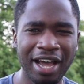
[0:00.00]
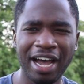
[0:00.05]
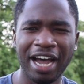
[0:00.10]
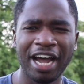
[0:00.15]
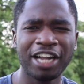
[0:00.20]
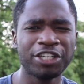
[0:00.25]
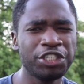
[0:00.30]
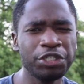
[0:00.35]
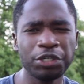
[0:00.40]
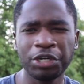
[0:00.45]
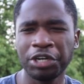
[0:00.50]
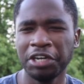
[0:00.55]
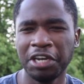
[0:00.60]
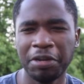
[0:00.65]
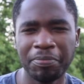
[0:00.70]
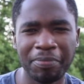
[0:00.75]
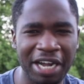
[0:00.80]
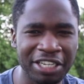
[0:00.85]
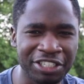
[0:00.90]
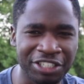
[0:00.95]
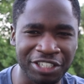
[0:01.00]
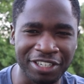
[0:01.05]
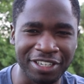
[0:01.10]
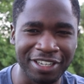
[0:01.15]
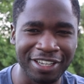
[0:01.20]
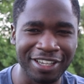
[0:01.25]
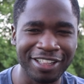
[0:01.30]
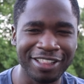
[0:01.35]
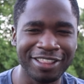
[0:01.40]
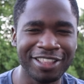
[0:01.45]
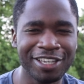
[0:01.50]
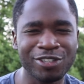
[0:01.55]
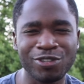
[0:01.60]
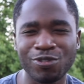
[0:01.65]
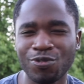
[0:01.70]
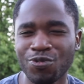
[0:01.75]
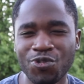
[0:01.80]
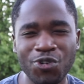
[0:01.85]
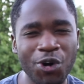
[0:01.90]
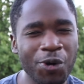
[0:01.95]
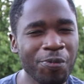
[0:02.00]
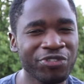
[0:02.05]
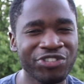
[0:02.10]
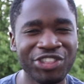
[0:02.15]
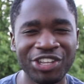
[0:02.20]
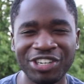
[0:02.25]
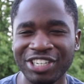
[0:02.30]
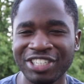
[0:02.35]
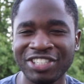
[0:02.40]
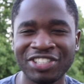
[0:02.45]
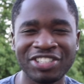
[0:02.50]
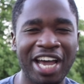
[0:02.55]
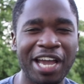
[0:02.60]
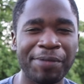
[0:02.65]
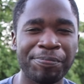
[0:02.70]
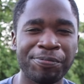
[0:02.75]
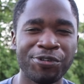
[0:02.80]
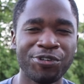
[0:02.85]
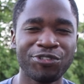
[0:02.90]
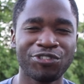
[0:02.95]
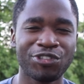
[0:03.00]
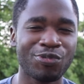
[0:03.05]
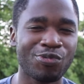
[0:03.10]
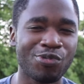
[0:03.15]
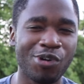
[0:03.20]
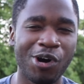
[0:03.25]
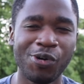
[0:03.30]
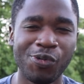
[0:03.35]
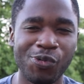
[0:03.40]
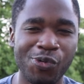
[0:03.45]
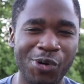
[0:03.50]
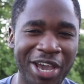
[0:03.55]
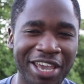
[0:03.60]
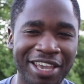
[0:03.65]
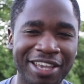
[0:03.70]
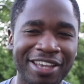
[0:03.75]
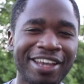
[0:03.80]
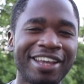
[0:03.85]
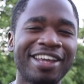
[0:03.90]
And you can imagine, this rubs the disciples the wrong way.